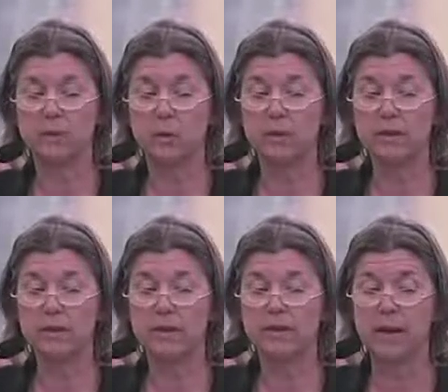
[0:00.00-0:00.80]

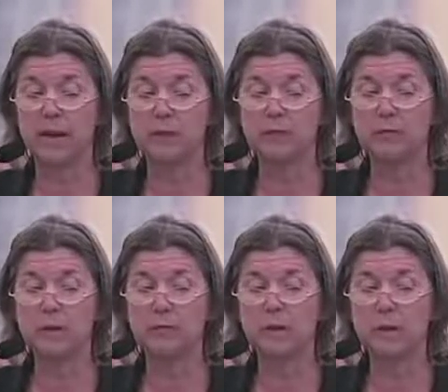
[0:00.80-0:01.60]
notably the value of
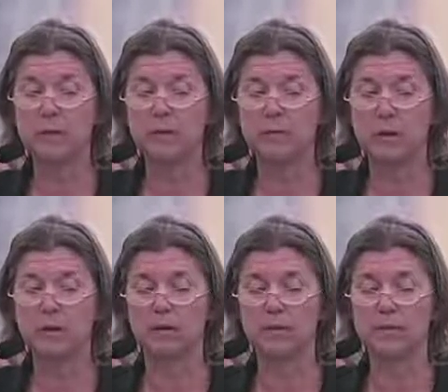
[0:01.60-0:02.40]
global climate
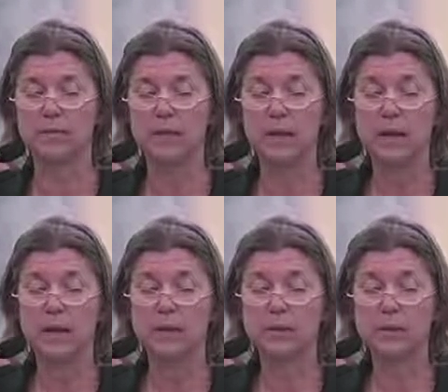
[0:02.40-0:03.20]
models. There's